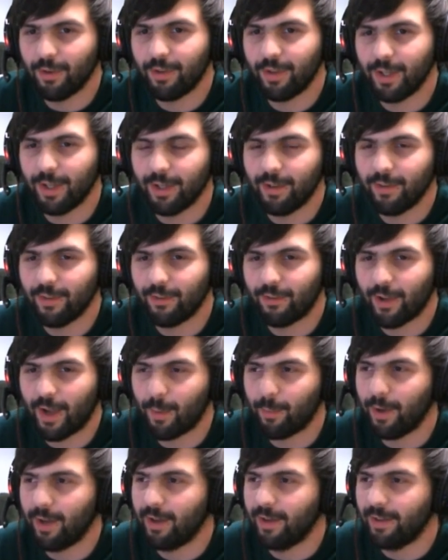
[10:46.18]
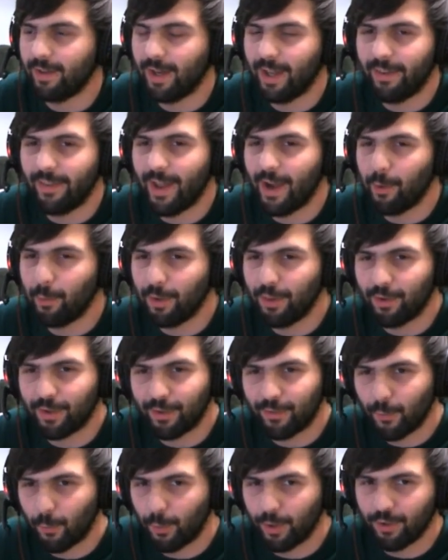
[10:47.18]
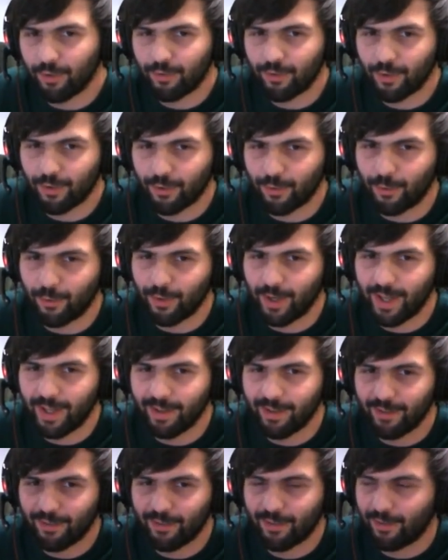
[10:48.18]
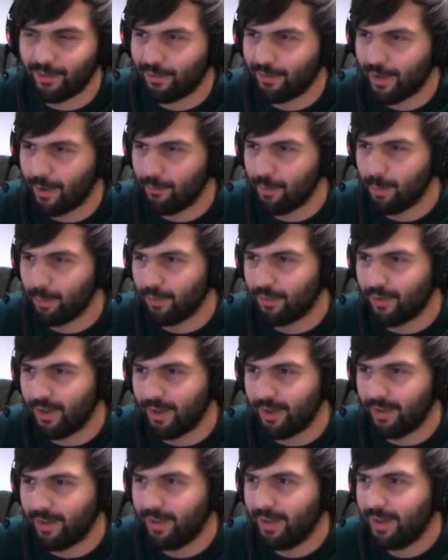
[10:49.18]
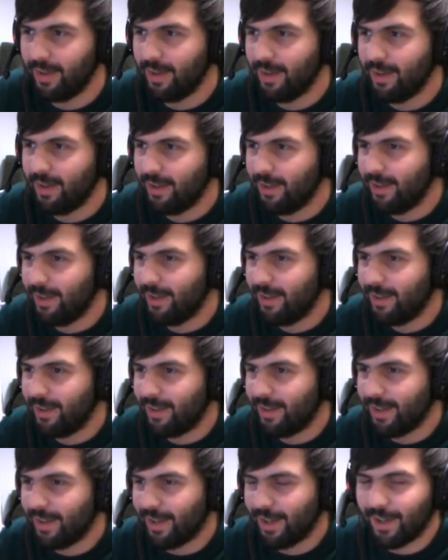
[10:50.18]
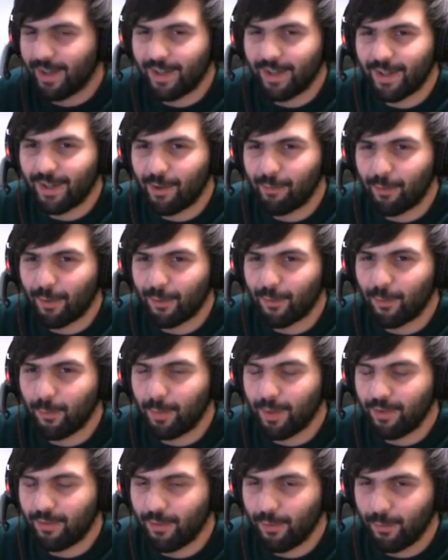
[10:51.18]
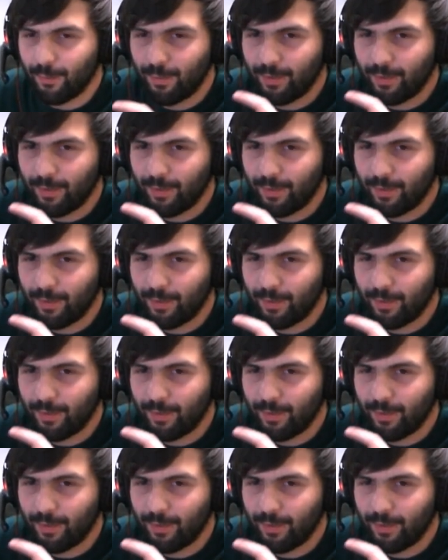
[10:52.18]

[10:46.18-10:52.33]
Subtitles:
in the top 8, and now we look at the winner circle and it's 70% of R2P2.